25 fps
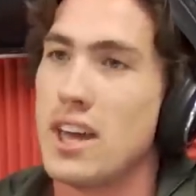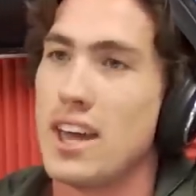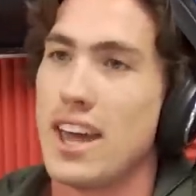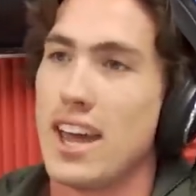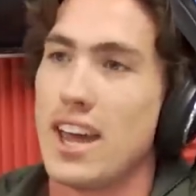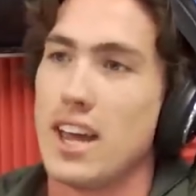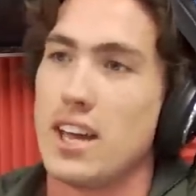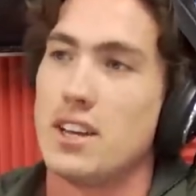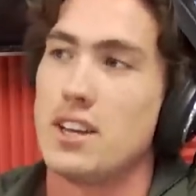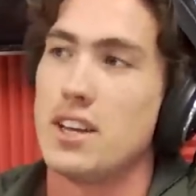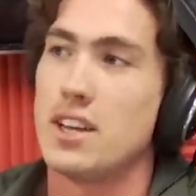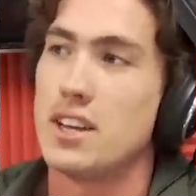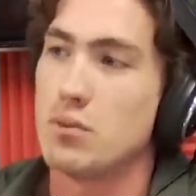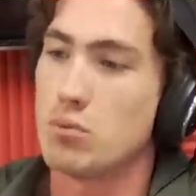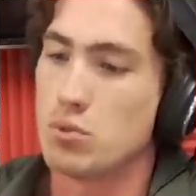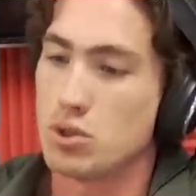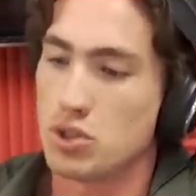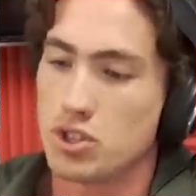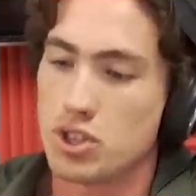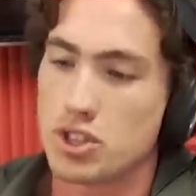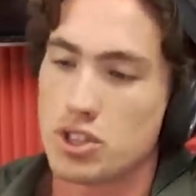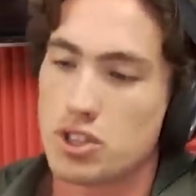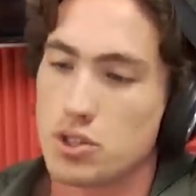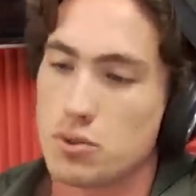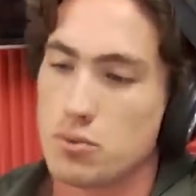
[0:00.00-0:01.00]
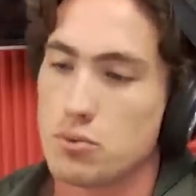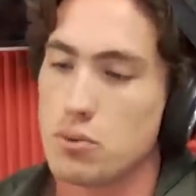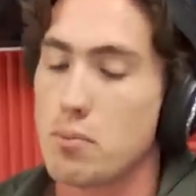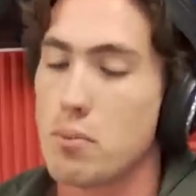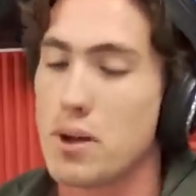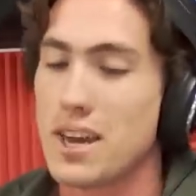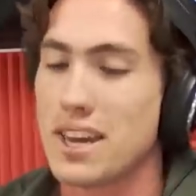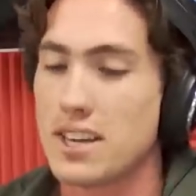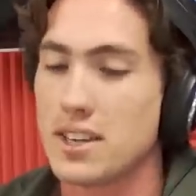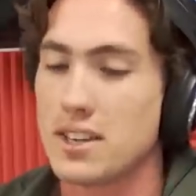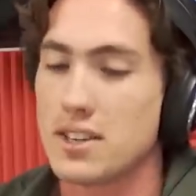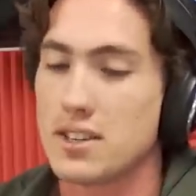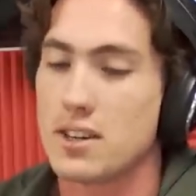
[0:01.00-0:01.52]
and it was just a
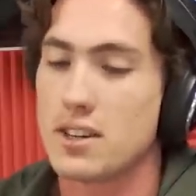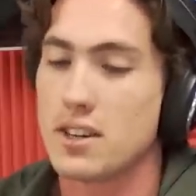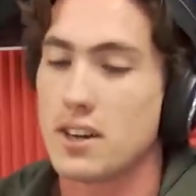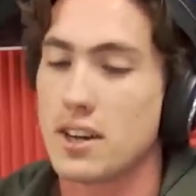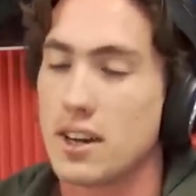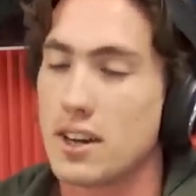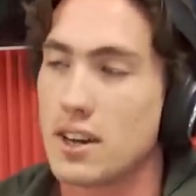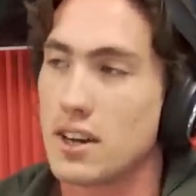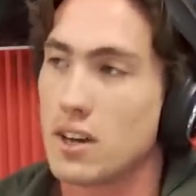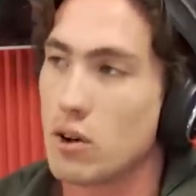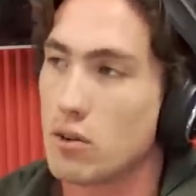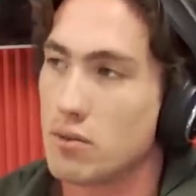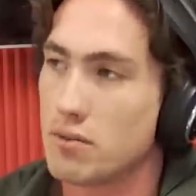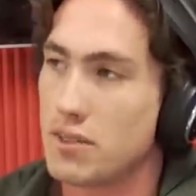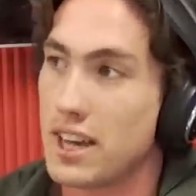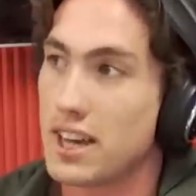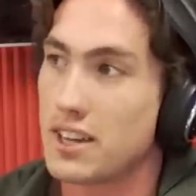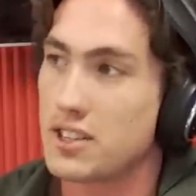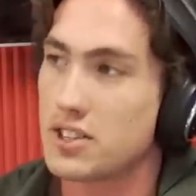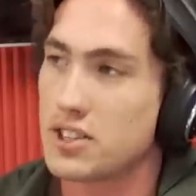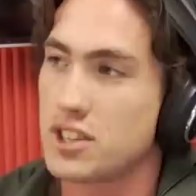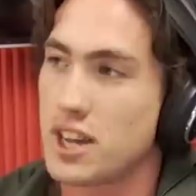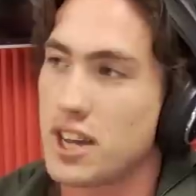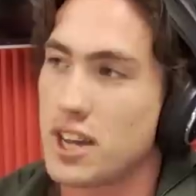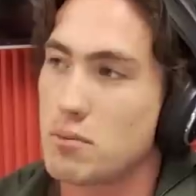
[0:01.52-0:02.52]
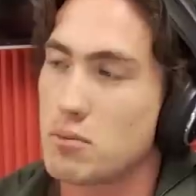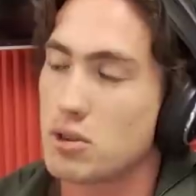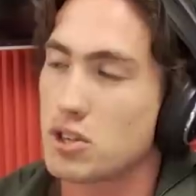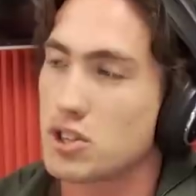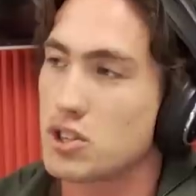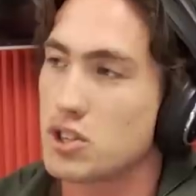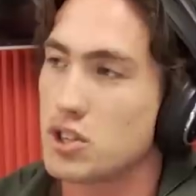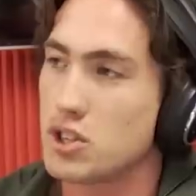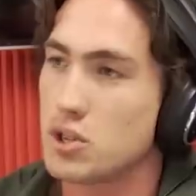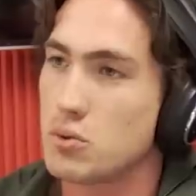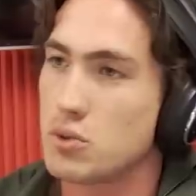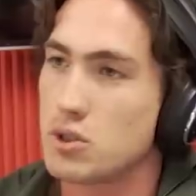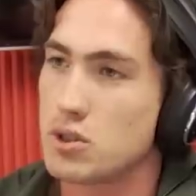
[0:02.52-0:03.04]
repeat uh, of that same
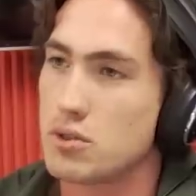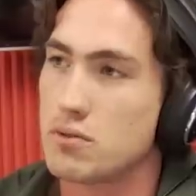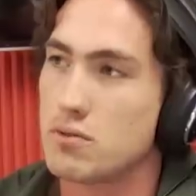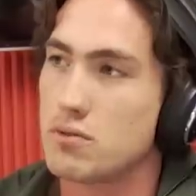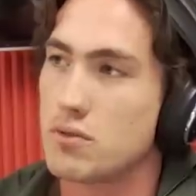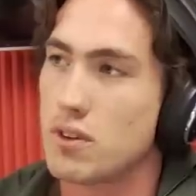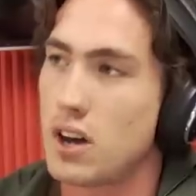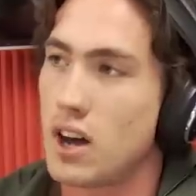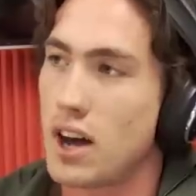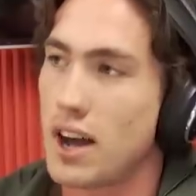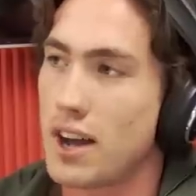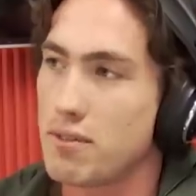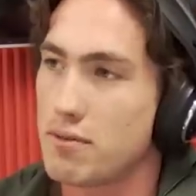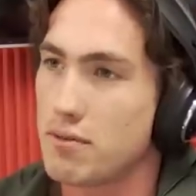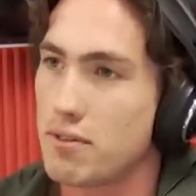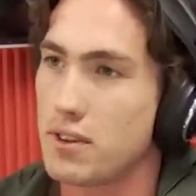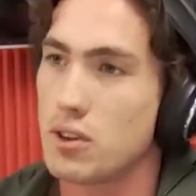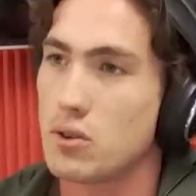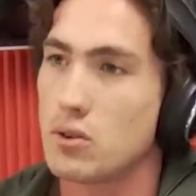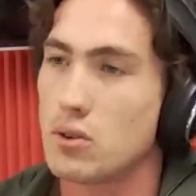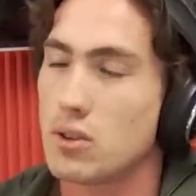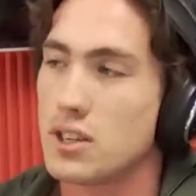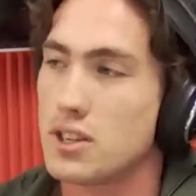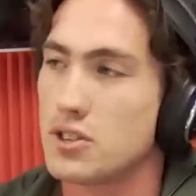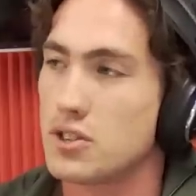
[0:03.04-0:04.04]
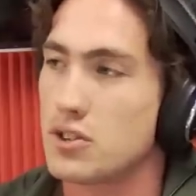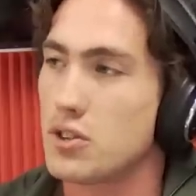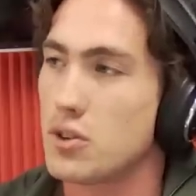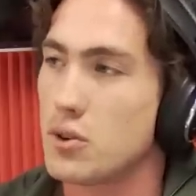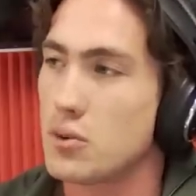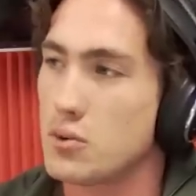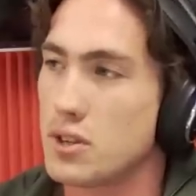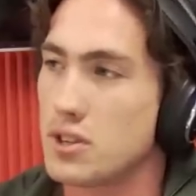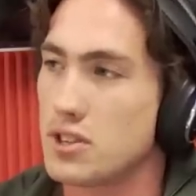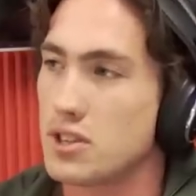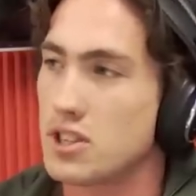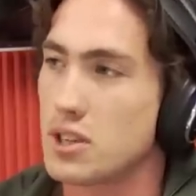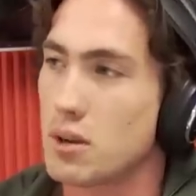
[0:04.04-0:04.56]
excuse of I feel as though
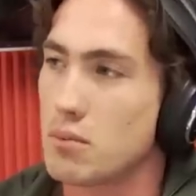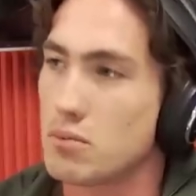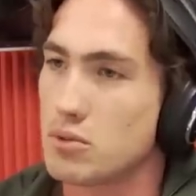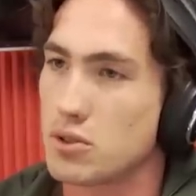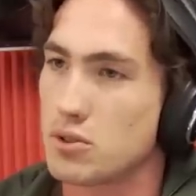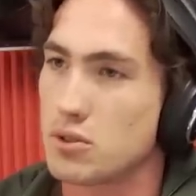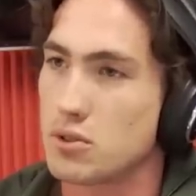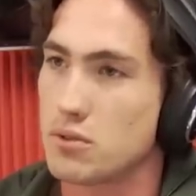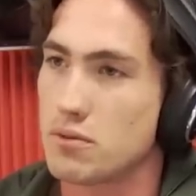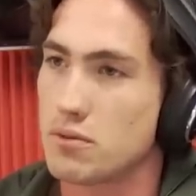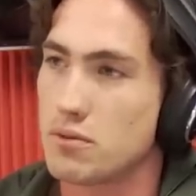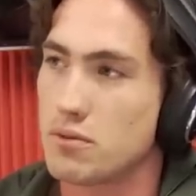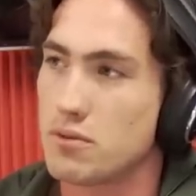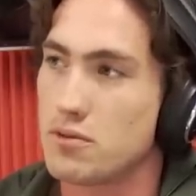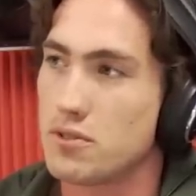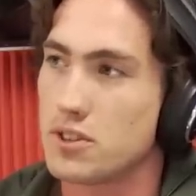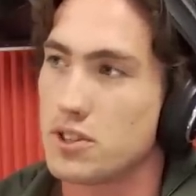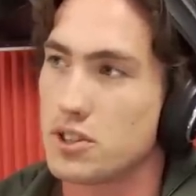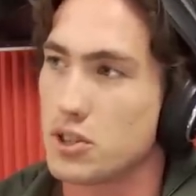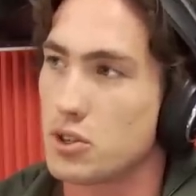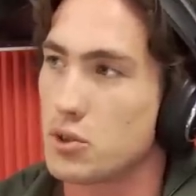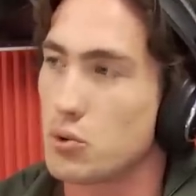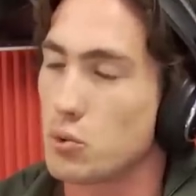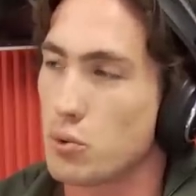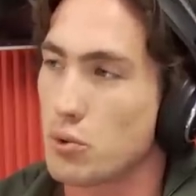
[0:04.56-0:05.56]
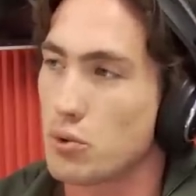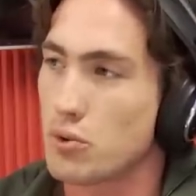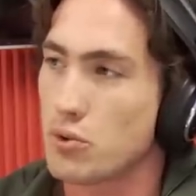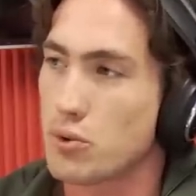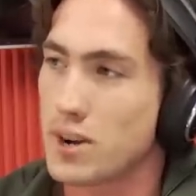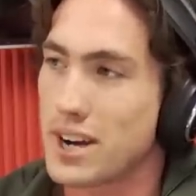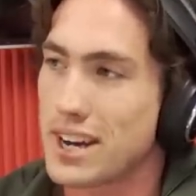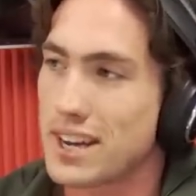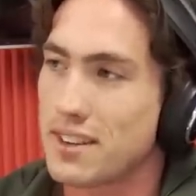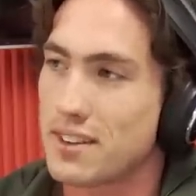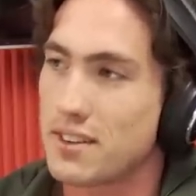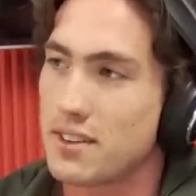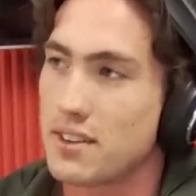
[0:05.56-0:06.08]
there's some sort of physical
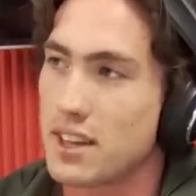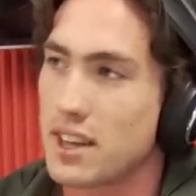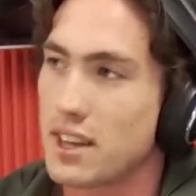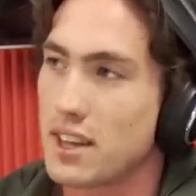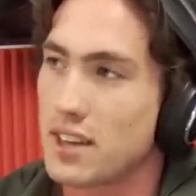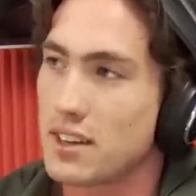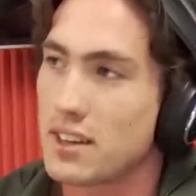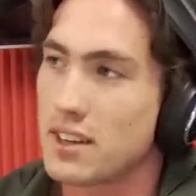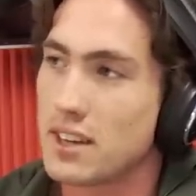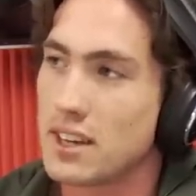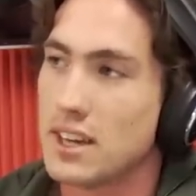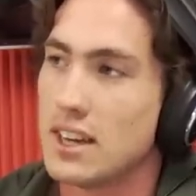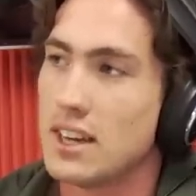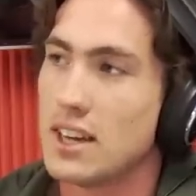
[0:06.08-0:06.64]
threat there.